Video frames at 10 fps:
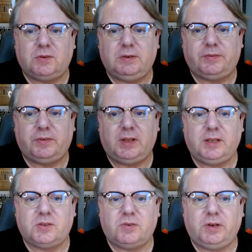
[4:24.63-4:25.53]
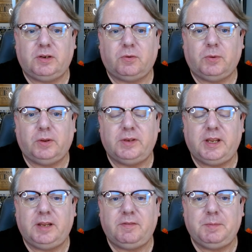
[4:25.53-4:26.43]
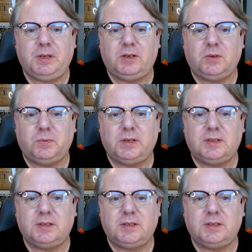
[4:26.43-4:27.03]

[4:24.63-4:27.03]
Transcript: with the history of the Royal Navy between